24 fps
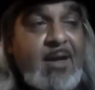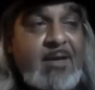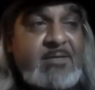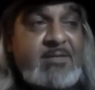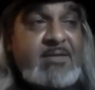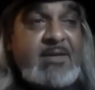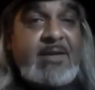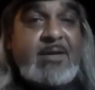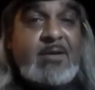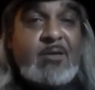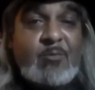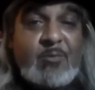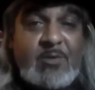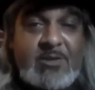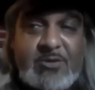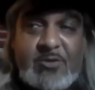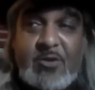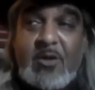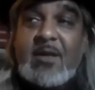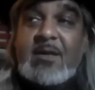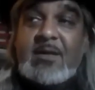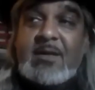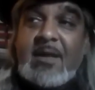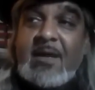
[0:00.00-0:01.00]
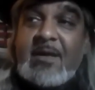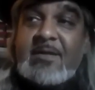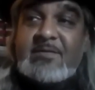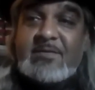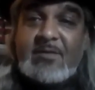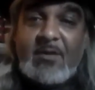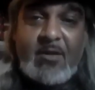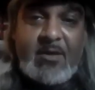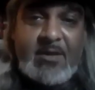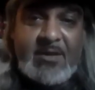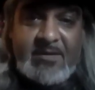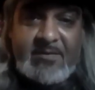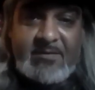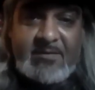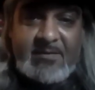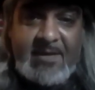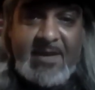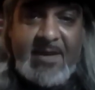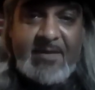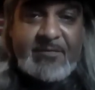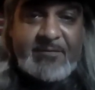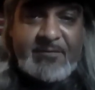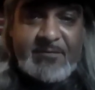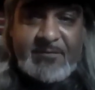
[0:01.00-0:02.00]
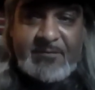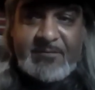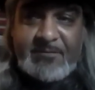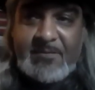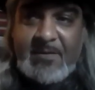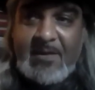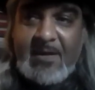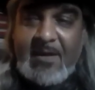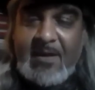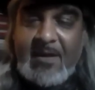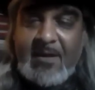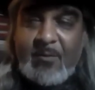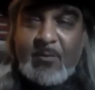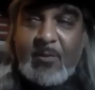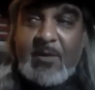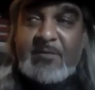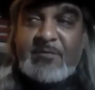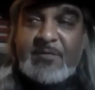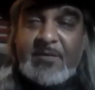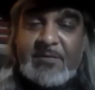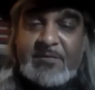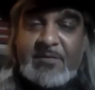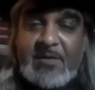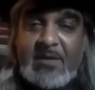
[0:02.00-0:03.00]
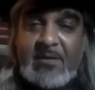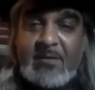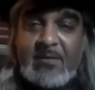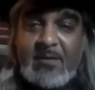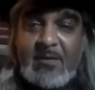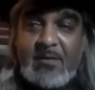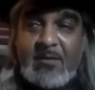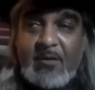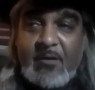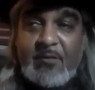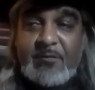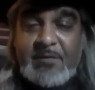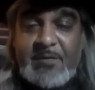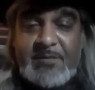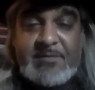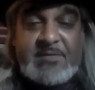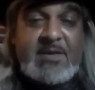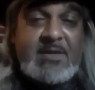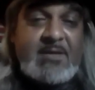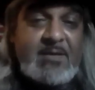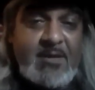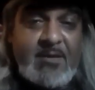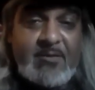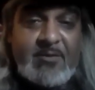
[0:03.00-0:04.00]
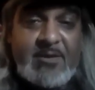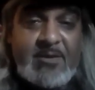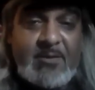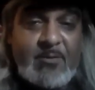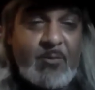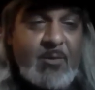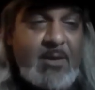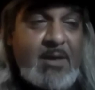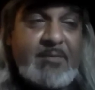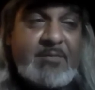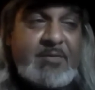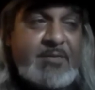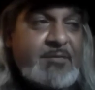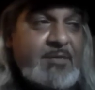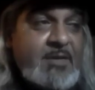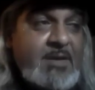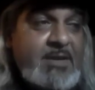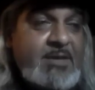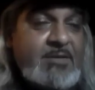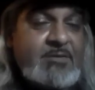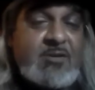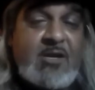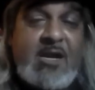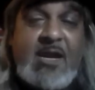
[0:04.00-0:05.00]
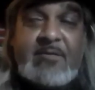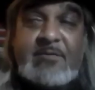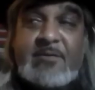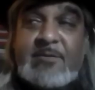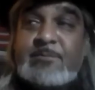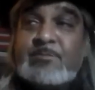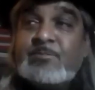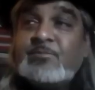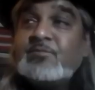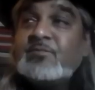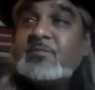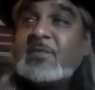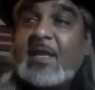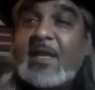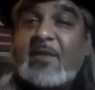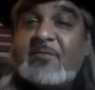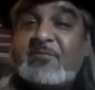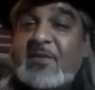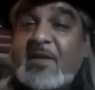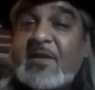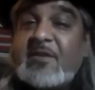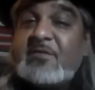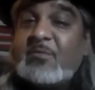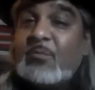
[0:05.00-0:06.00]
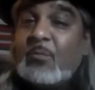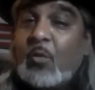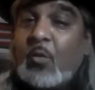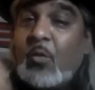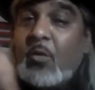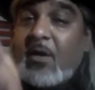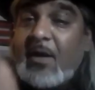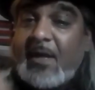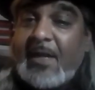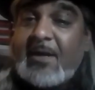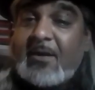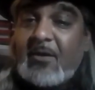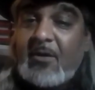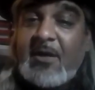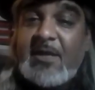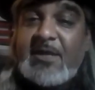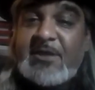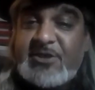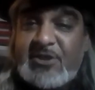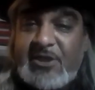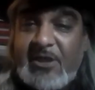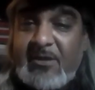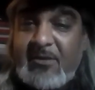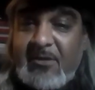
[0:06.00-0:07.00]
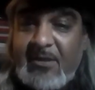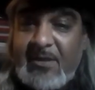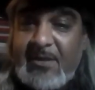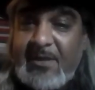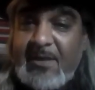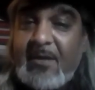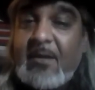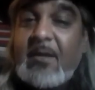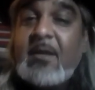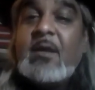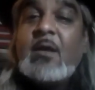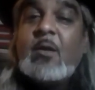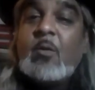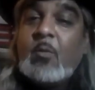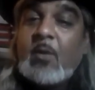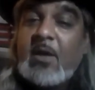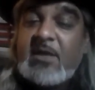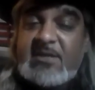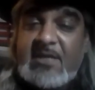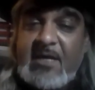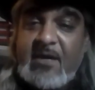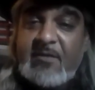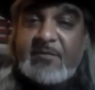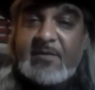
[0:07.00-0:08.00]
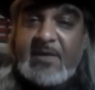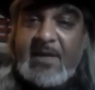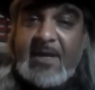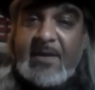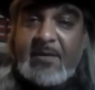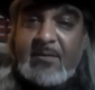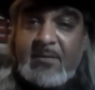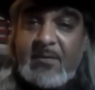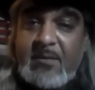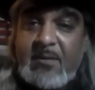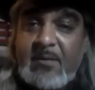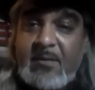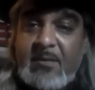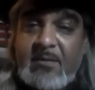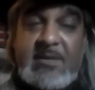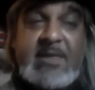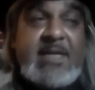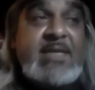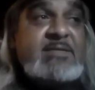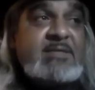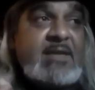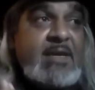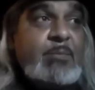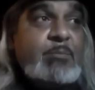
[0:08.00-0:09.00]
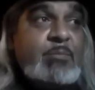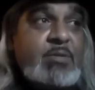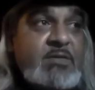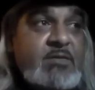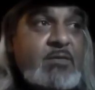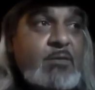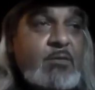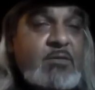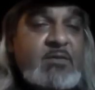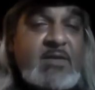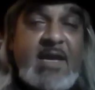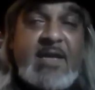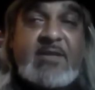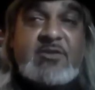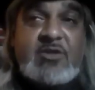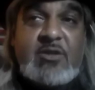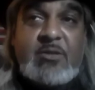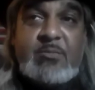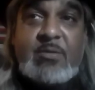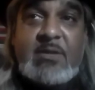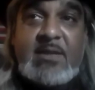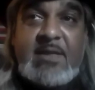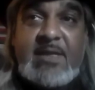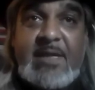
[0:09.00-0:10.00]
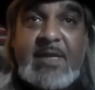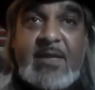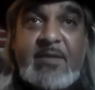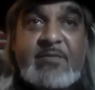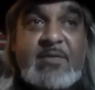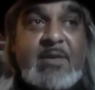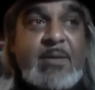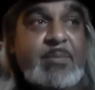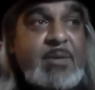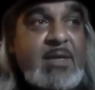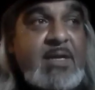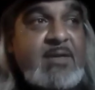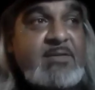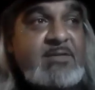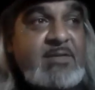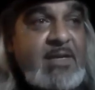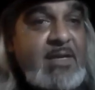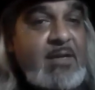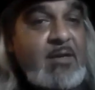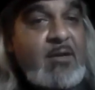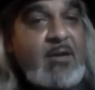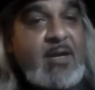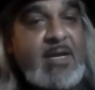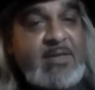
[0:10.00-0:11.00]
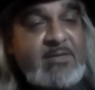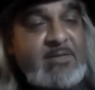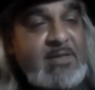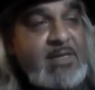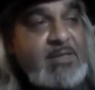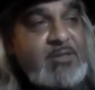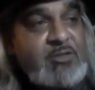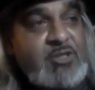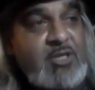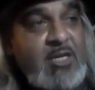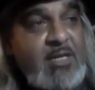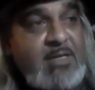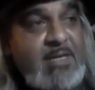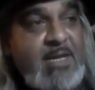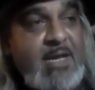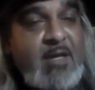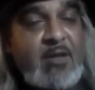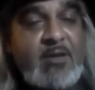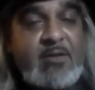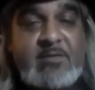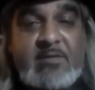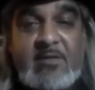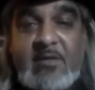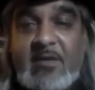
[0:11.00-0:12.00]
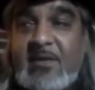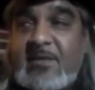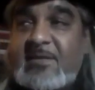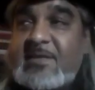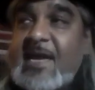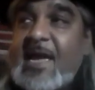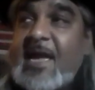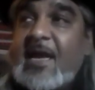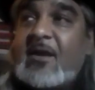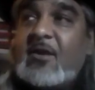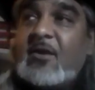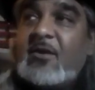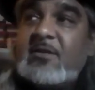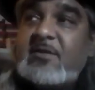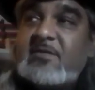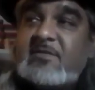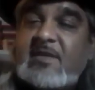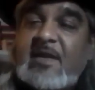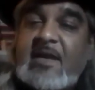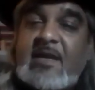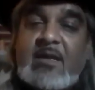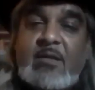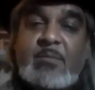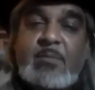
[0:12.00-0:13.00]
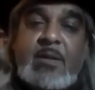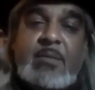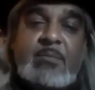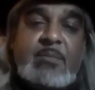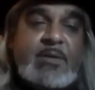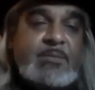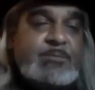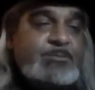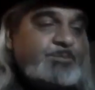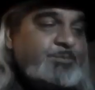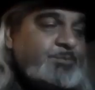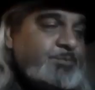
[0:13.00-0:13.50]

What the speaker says: sticker with truck nuts on his F-150 or 1500 or whatever the fuck he's driving, if there's more NRA shit on there, watch out for that. These imbeciles actually believe that because the NRA is getting shut down, it's an attack on the Second Amendment.